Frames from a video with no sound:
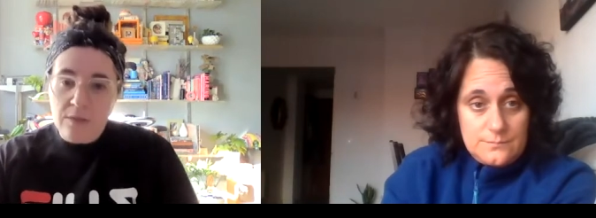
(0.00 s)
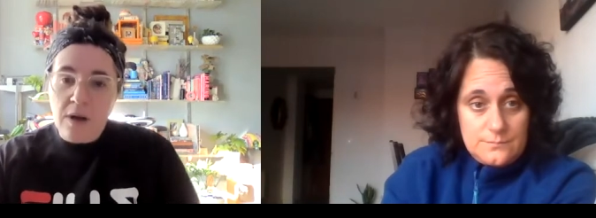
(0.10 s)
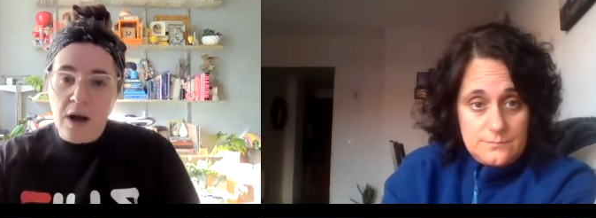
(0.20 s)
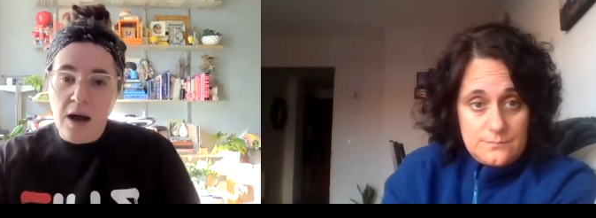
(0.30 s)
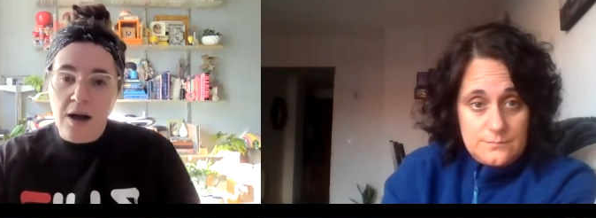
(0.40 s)

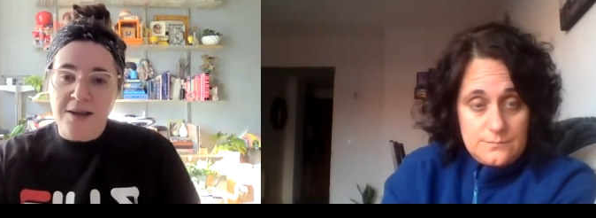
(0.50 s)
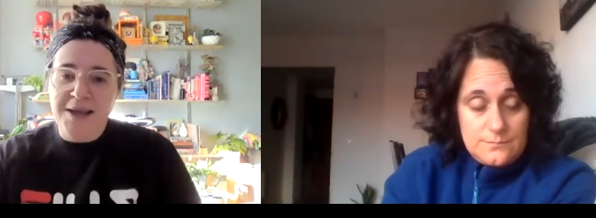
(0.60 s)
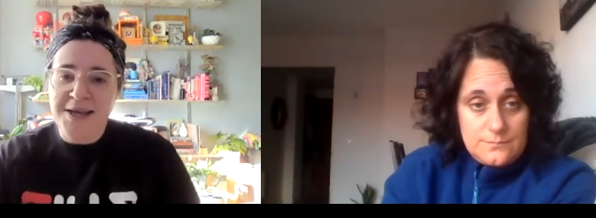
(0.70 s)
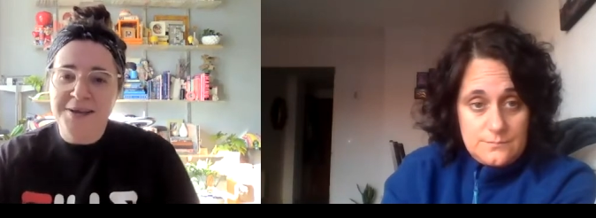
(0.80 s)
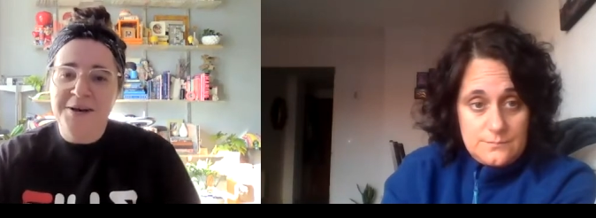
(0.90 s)
Speaker 1: uh,
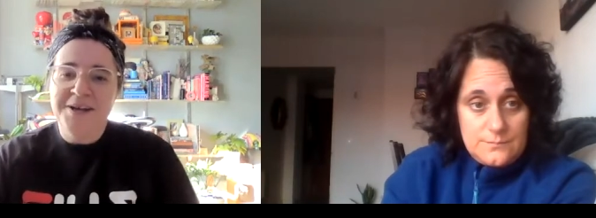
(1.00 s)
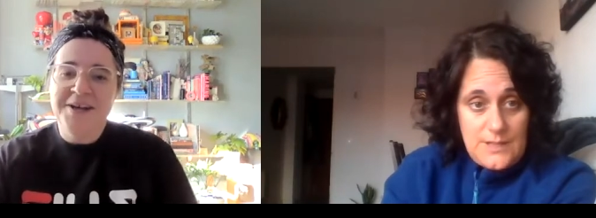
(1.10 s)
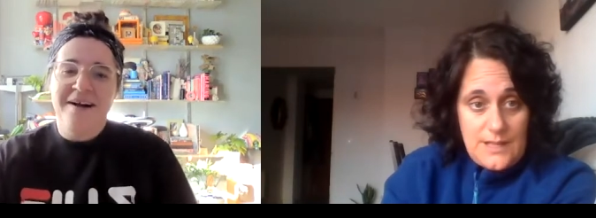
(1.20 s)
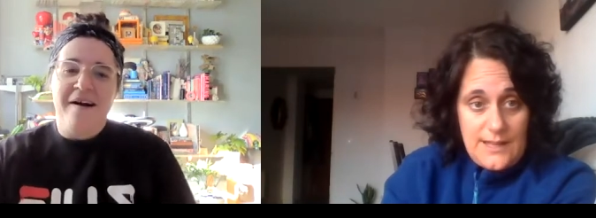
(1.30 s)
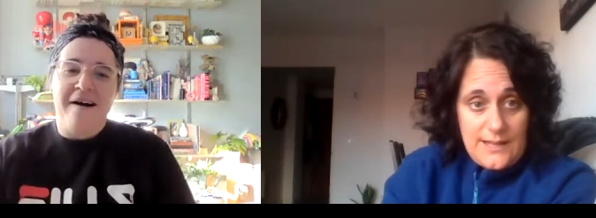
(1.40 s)
yeah,
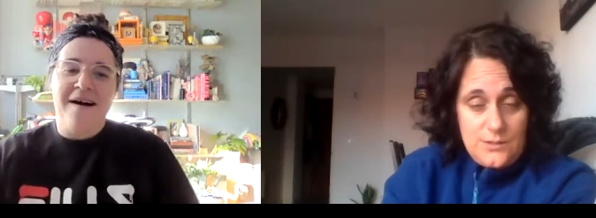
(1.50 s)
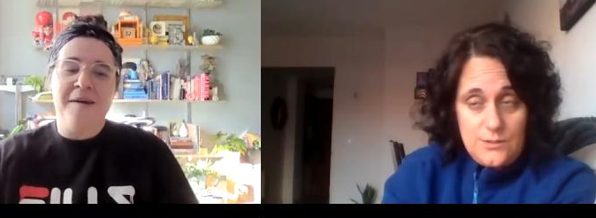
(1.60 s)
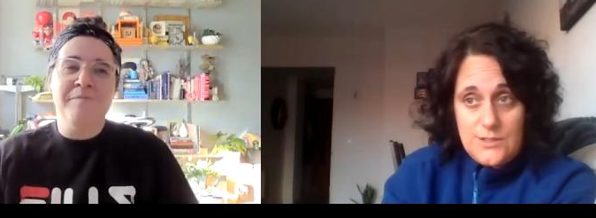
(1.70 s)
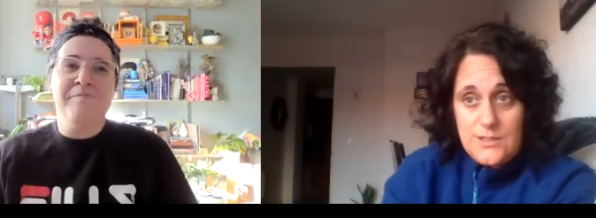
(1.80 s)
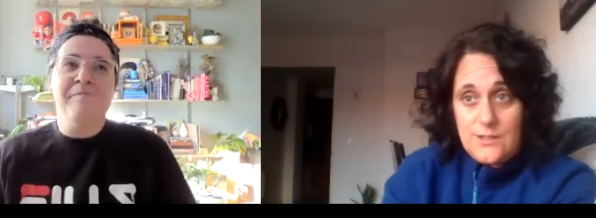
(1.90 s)
how do
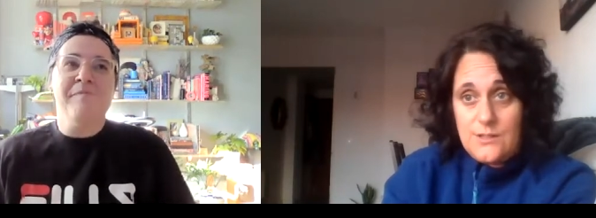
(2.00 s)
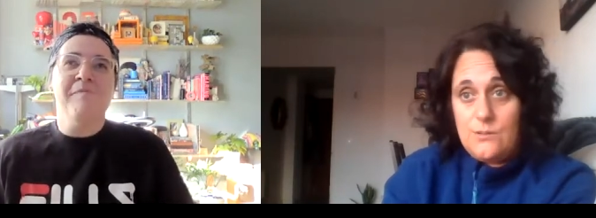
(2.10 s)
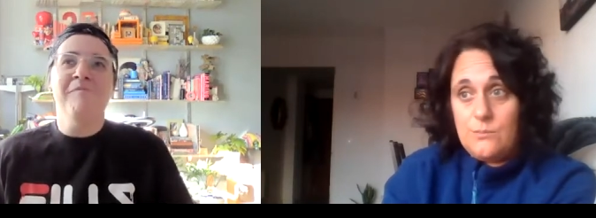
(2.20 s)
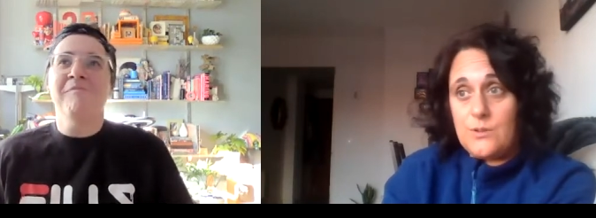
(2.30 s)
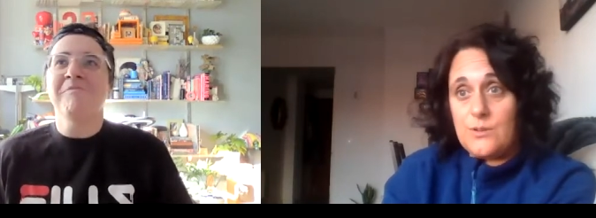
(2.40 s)
you see the
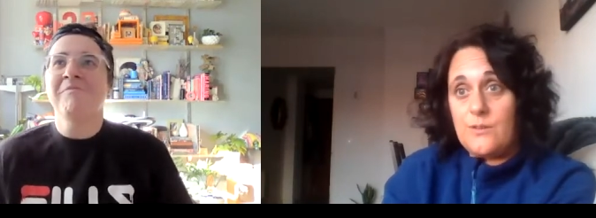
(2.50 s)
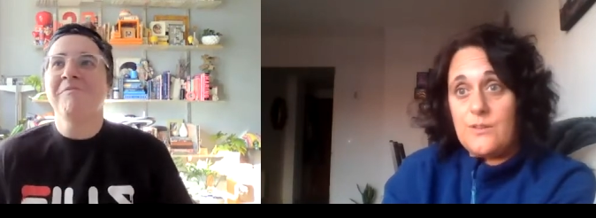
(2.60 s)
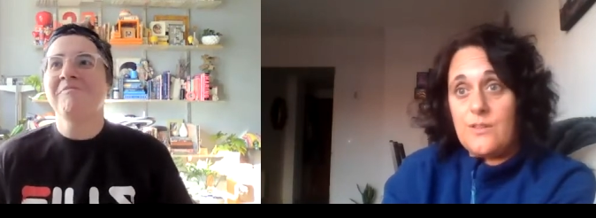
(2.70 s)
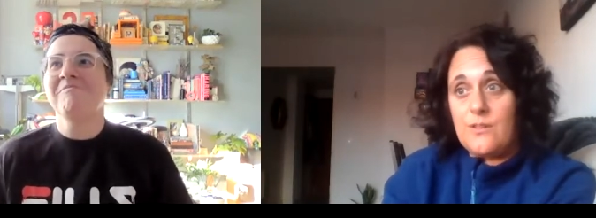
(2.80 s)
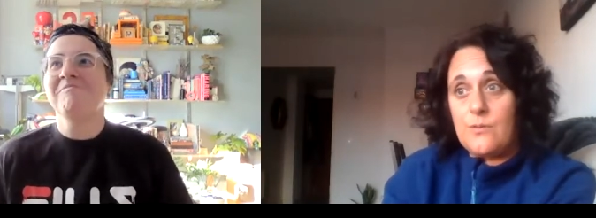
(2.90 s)
humor in all
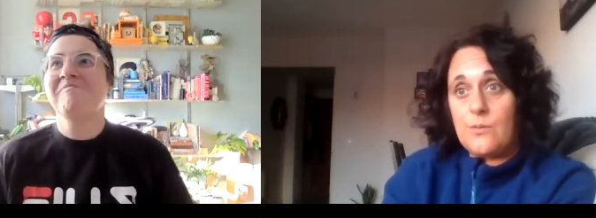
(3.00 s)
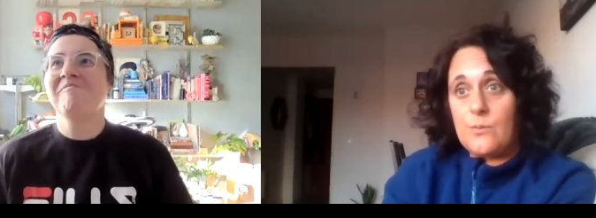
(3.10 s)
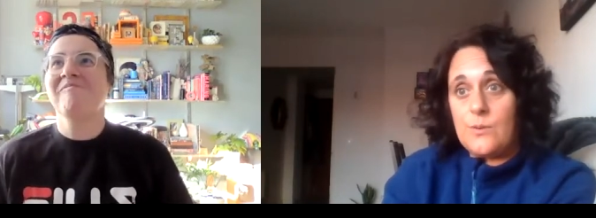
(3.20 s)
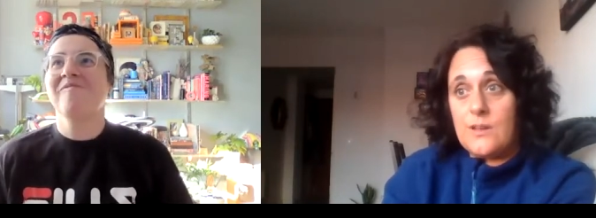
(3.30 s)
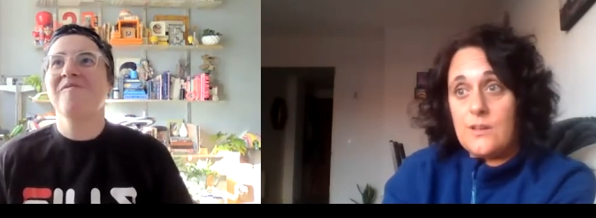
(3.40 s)
this for the
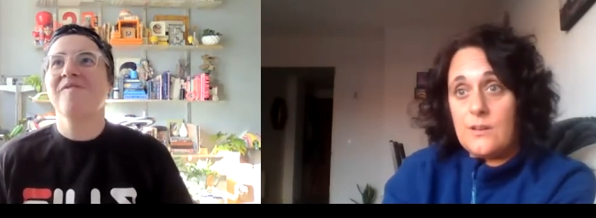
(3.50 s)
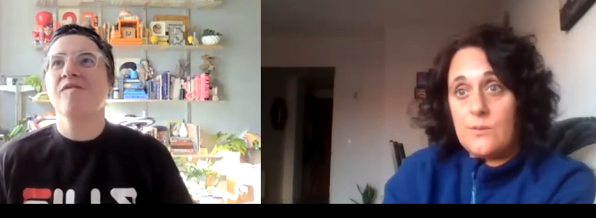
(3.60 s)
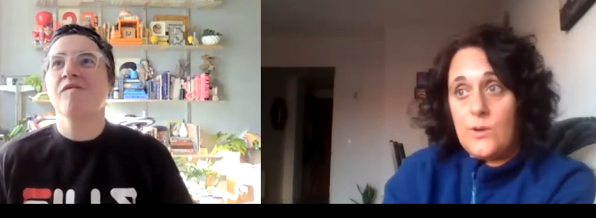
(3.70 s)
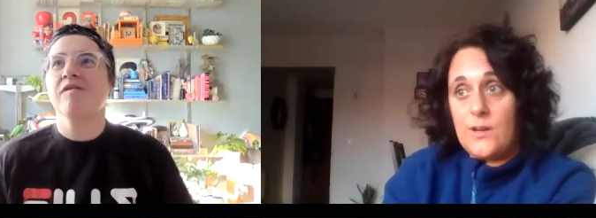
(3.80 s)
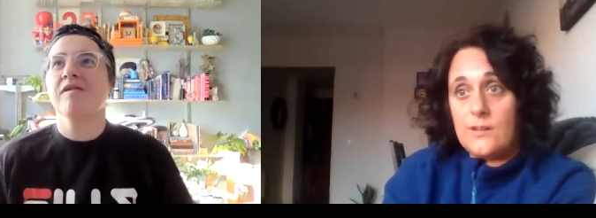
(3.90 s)
week?
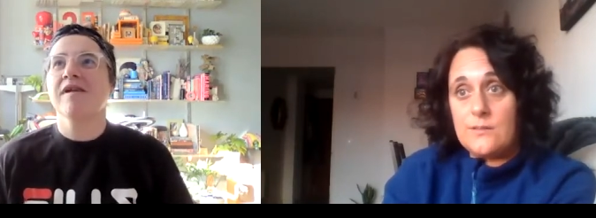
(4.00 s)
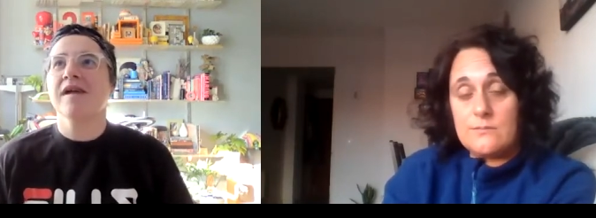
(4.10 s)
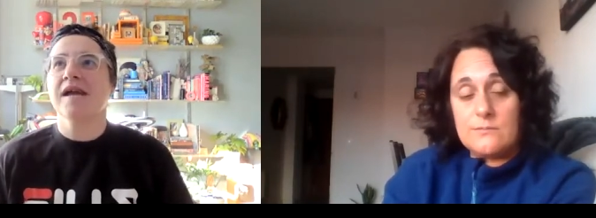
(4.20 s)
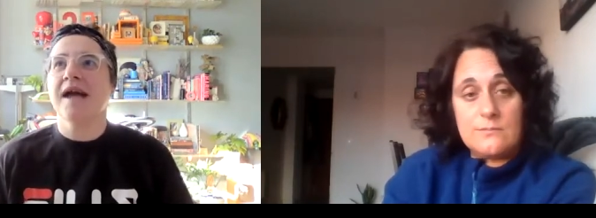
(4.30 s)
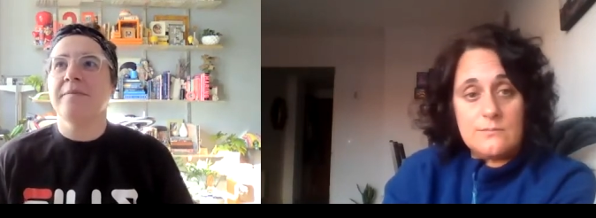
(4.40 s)
Well,
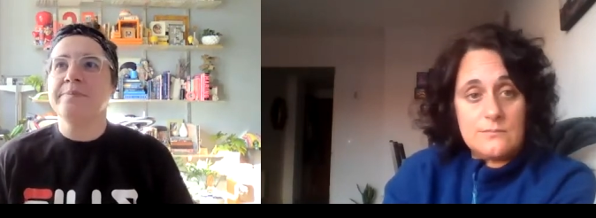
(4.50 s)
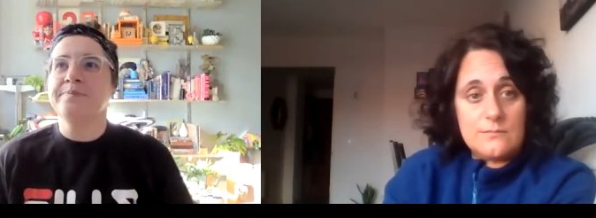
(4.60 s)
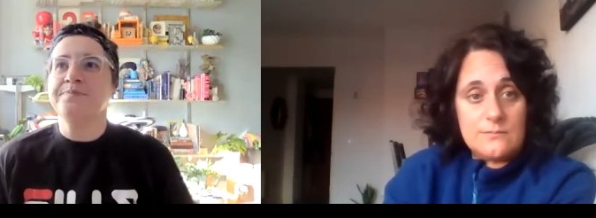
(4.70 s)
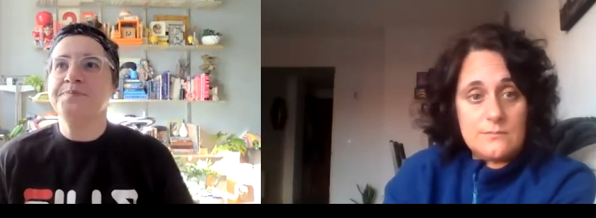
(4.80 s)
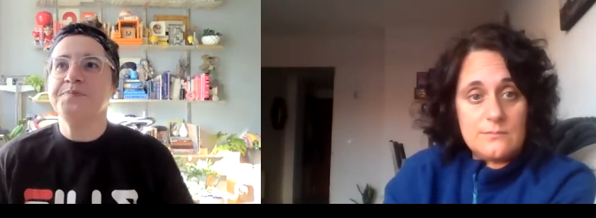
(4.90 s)

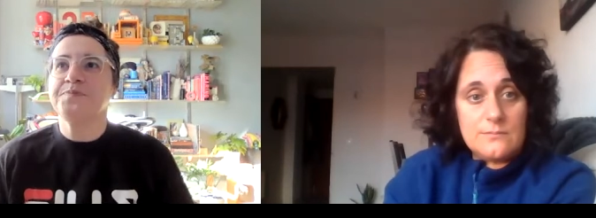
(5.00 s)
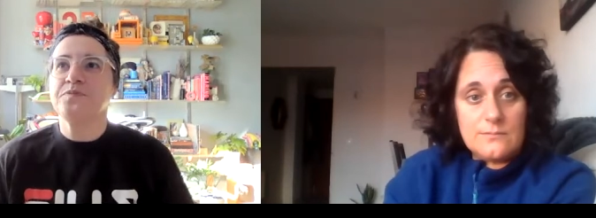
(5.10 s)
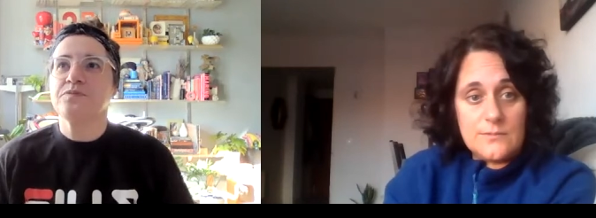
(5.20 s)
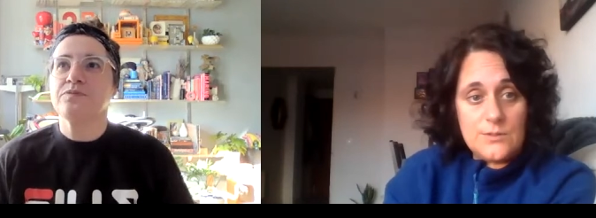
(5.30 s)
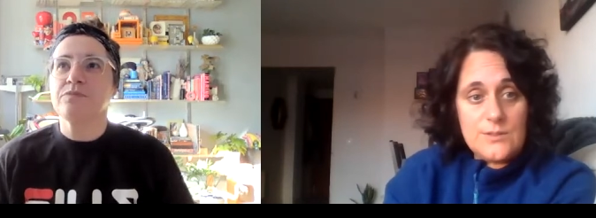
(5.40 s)

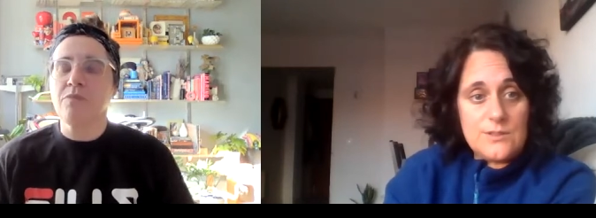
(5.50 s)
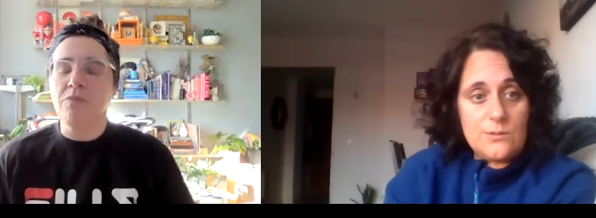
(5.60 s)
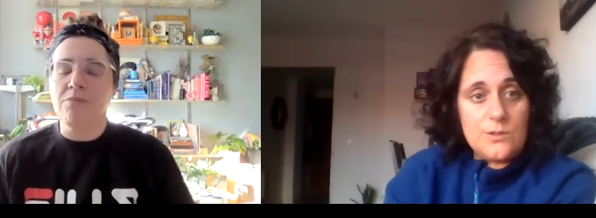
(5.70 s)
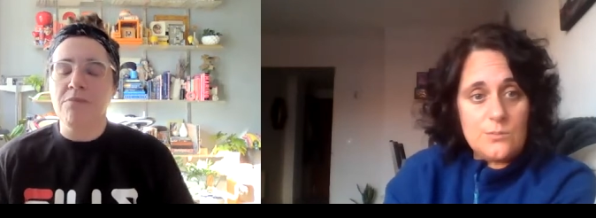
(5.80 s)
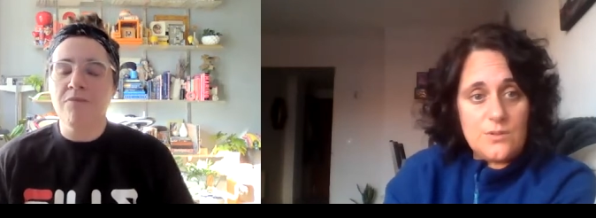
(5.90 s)
there is
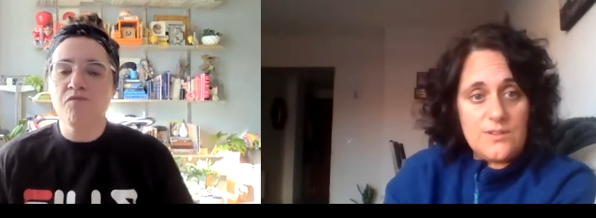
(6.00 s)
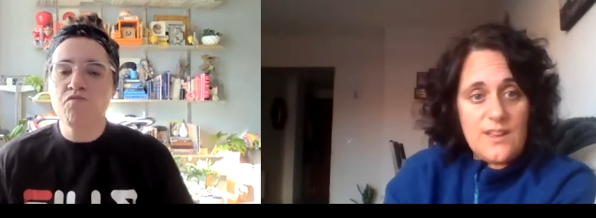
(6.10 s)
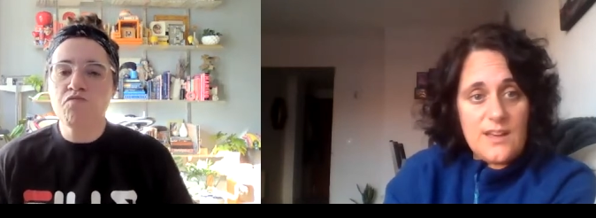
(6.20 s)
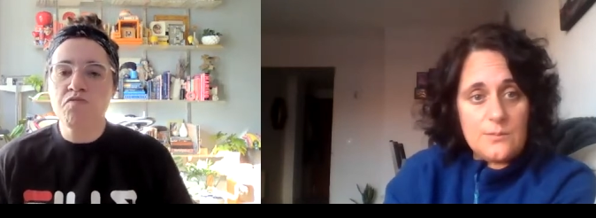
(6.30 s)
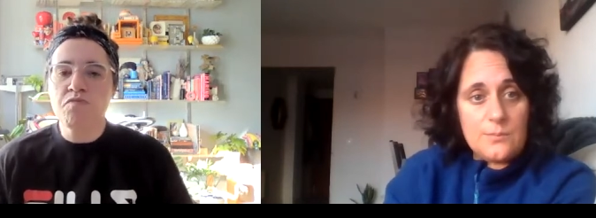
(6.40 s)
no humor in
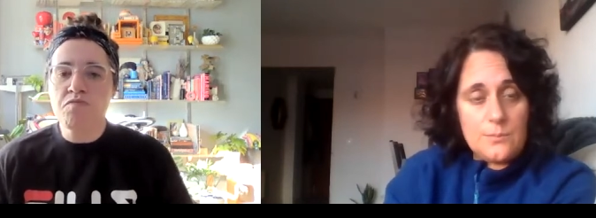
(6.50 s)
that.